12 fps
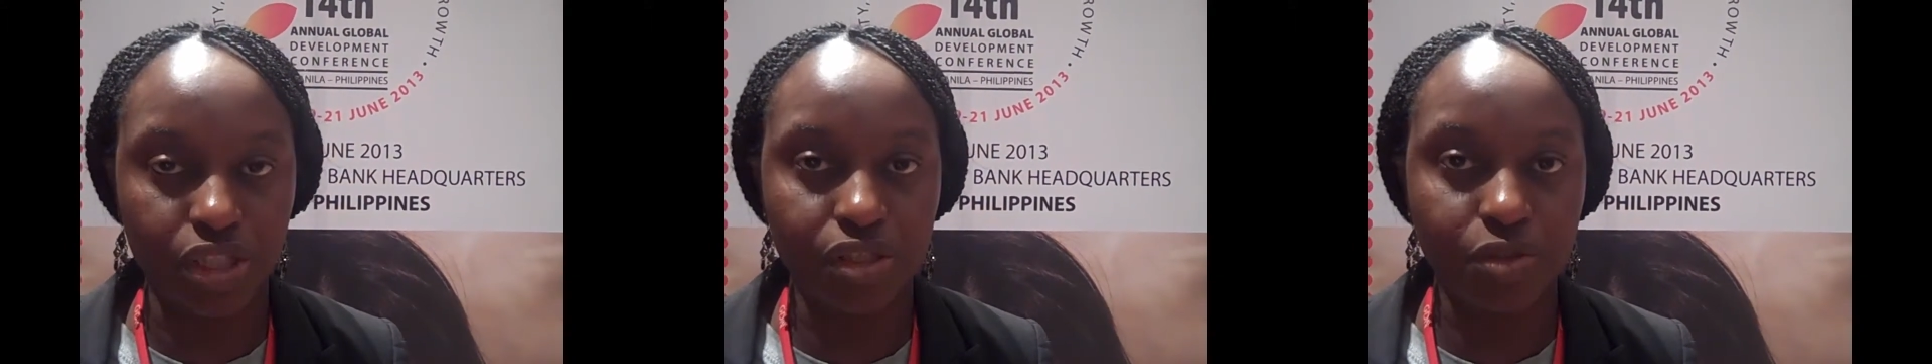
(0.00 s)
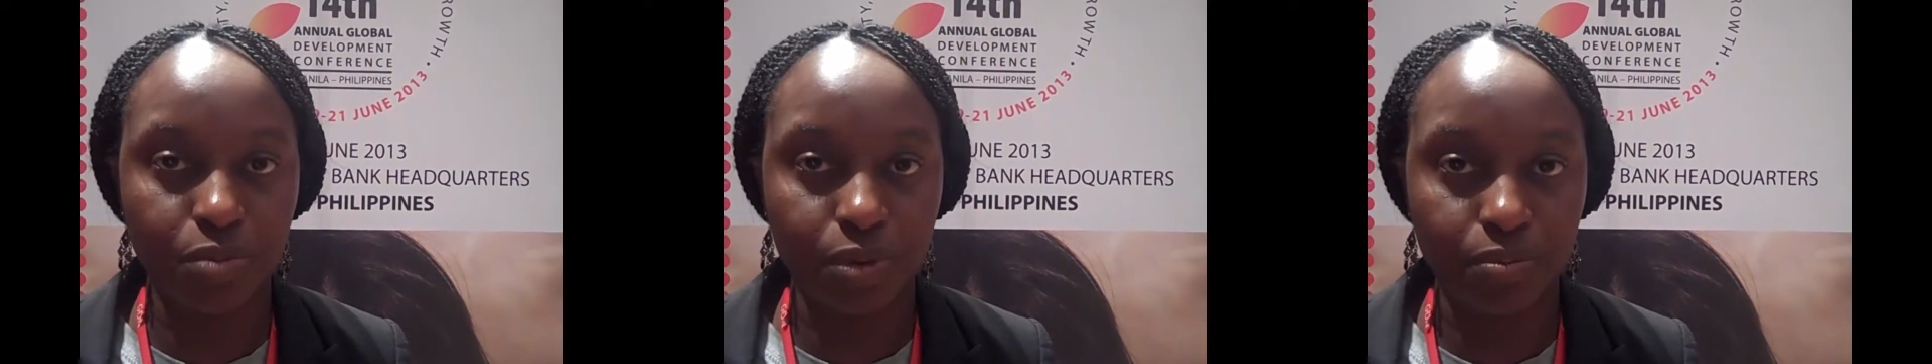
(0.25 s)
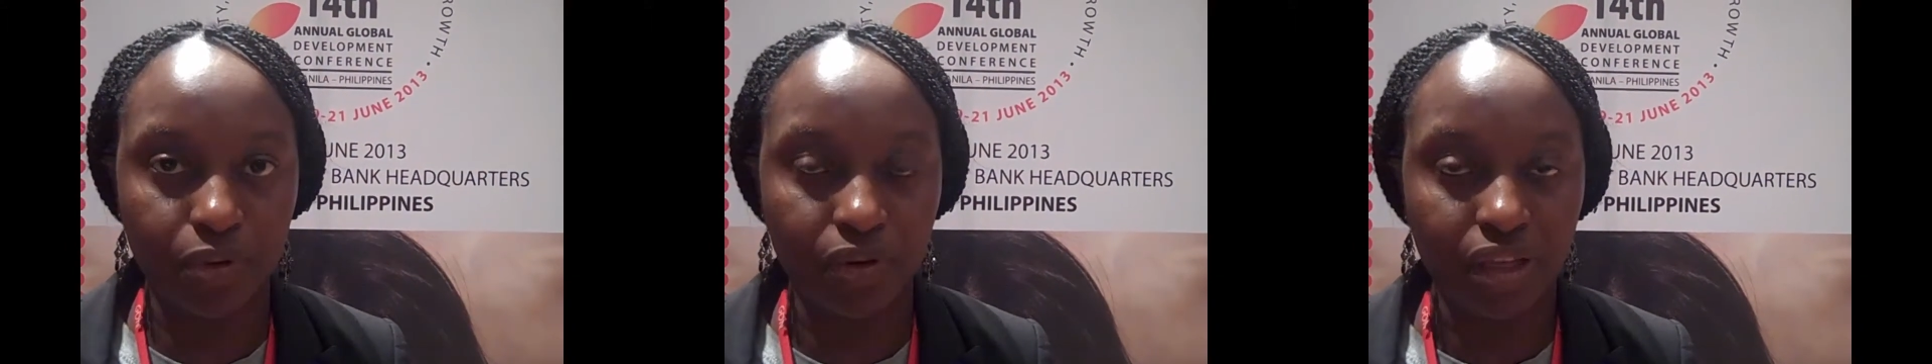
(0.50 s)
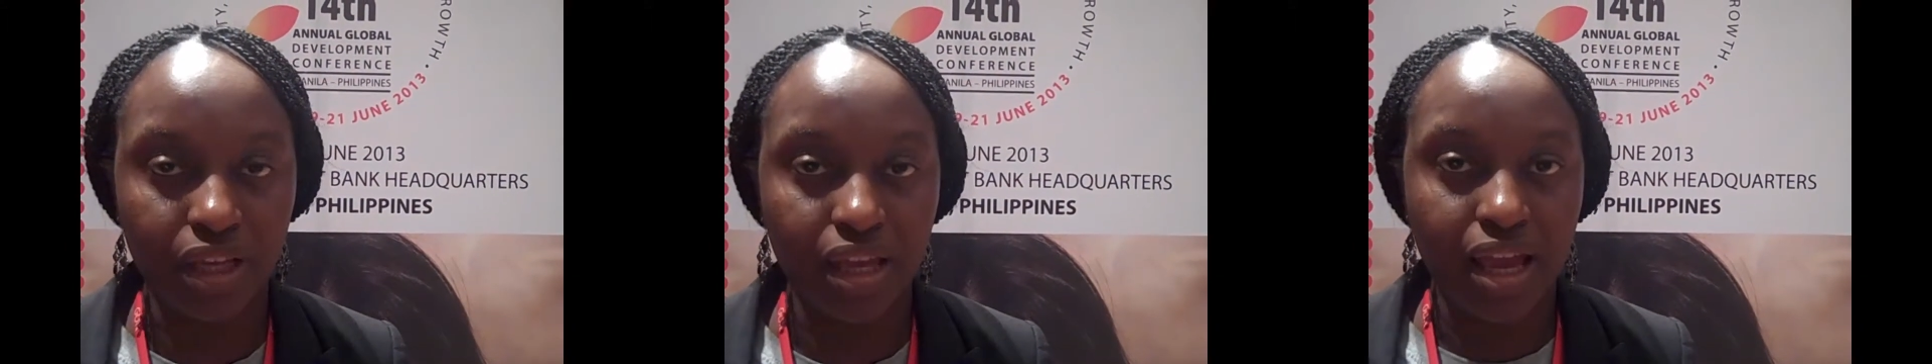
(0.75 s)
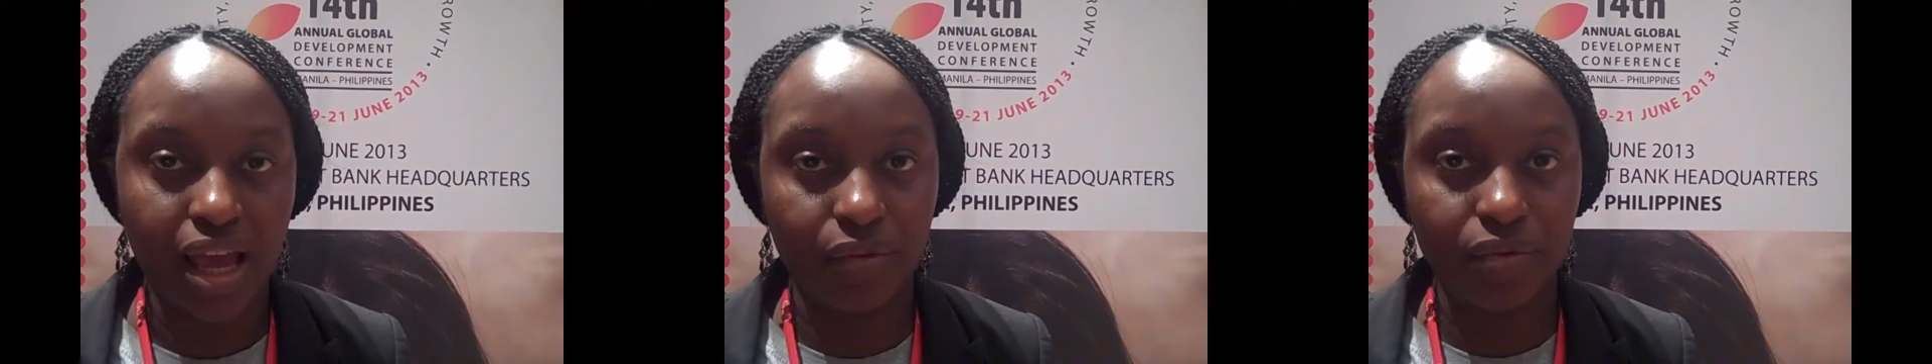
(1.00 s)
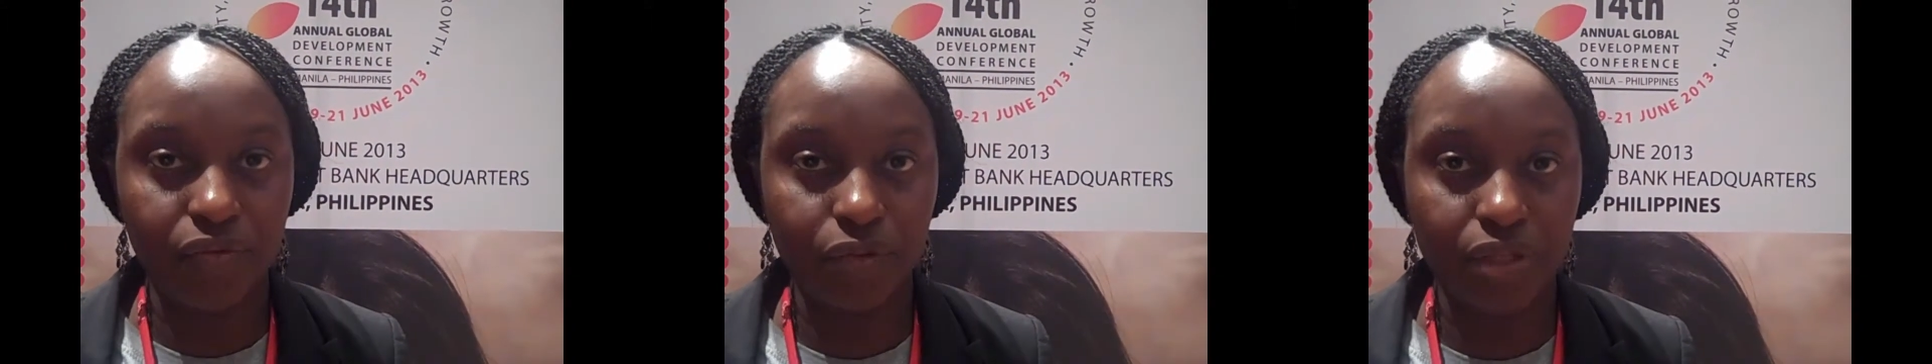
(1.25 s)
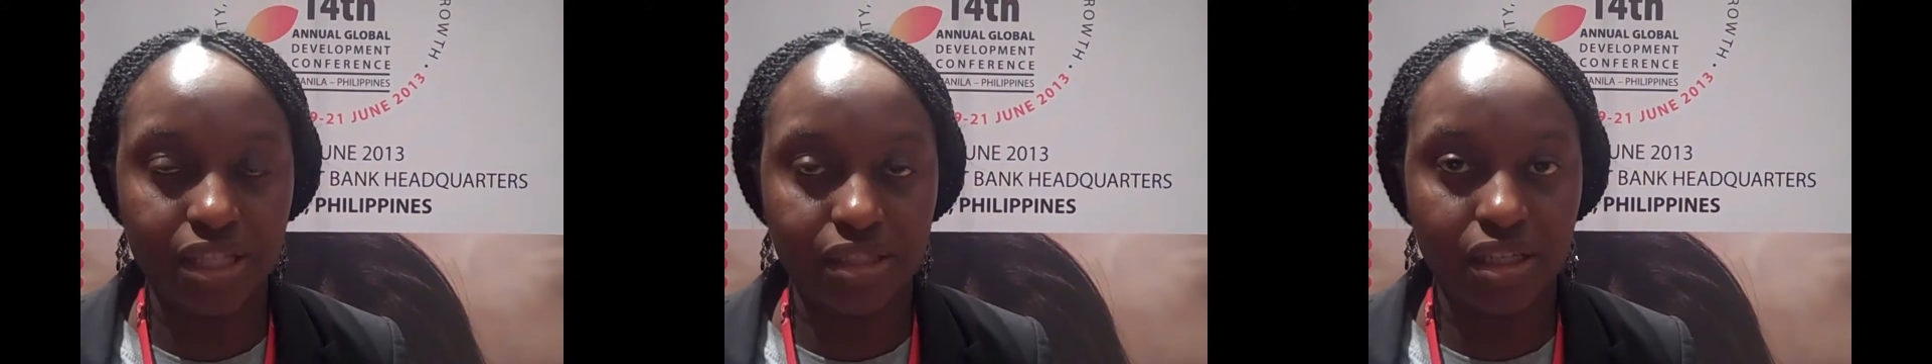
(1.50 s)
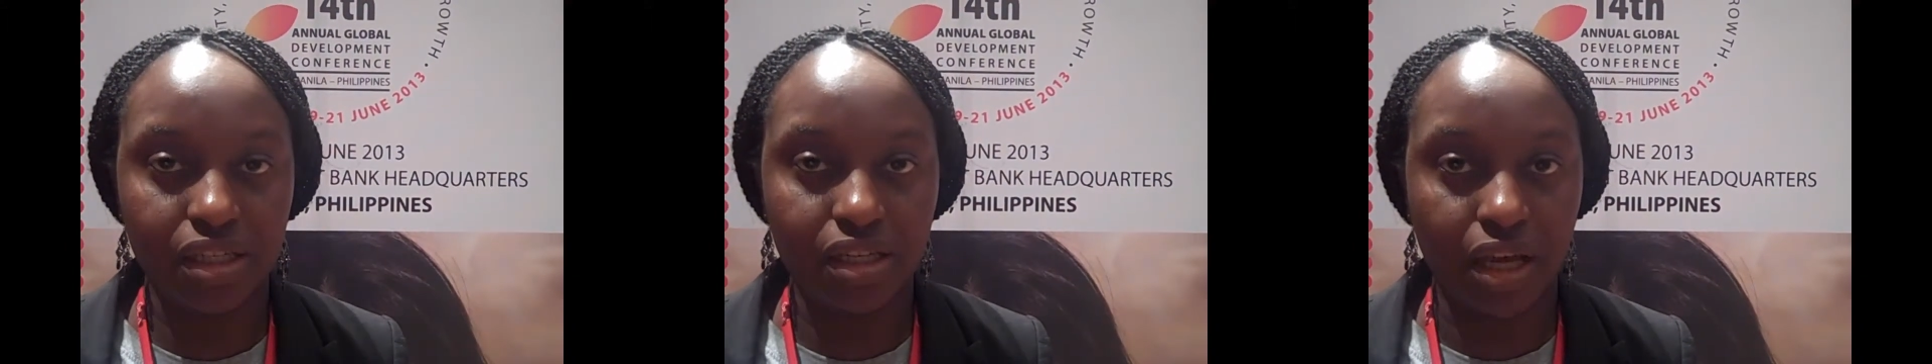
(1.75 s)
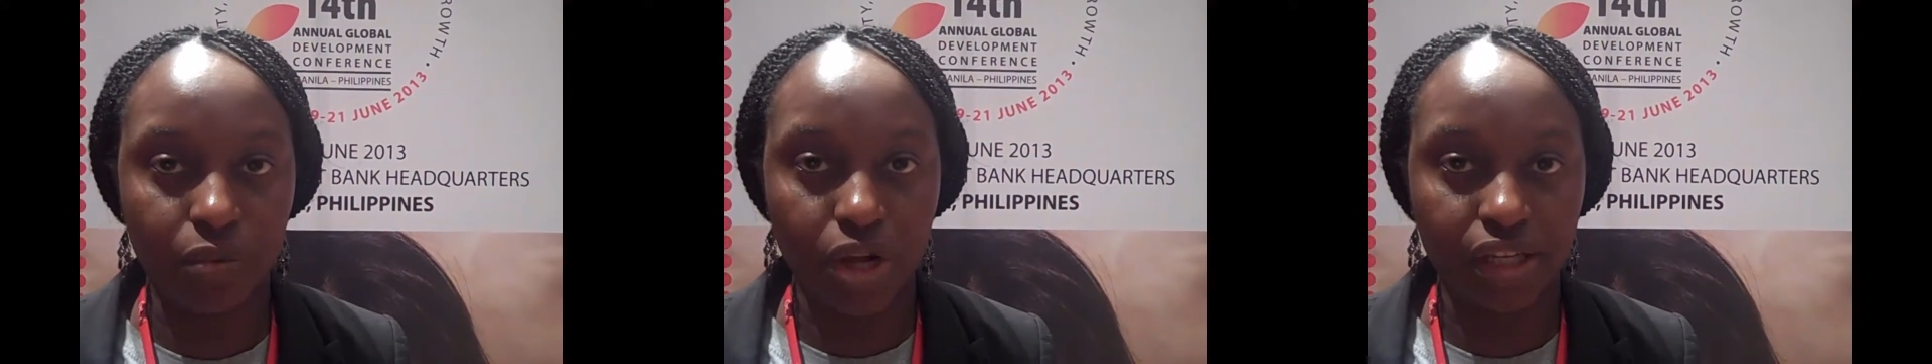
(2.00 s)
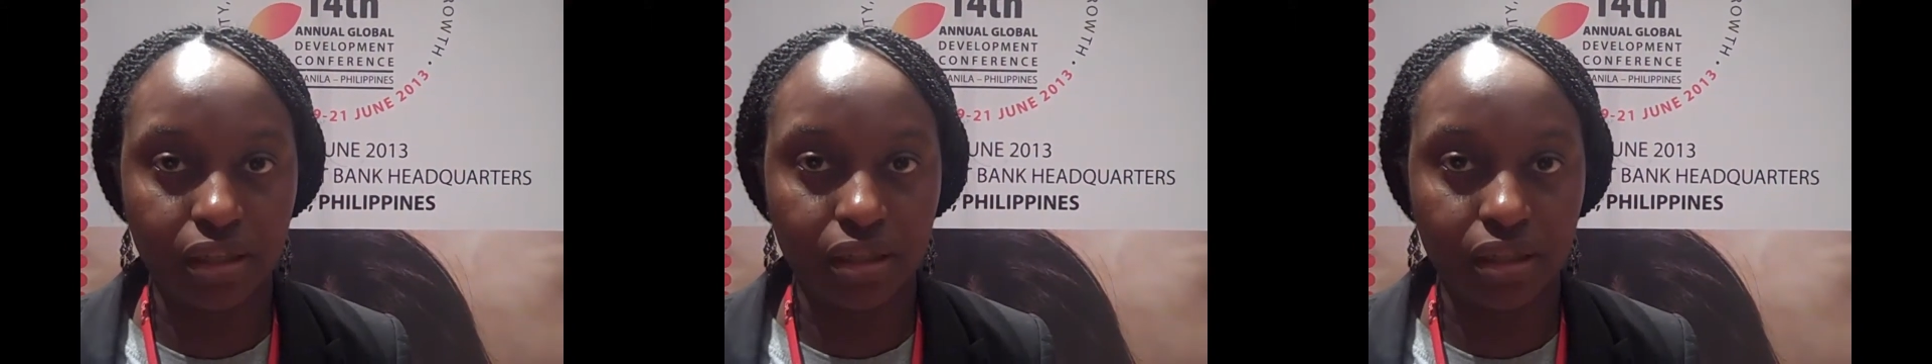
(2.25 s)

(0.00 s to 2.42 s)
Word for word: these people. And we feel that it can work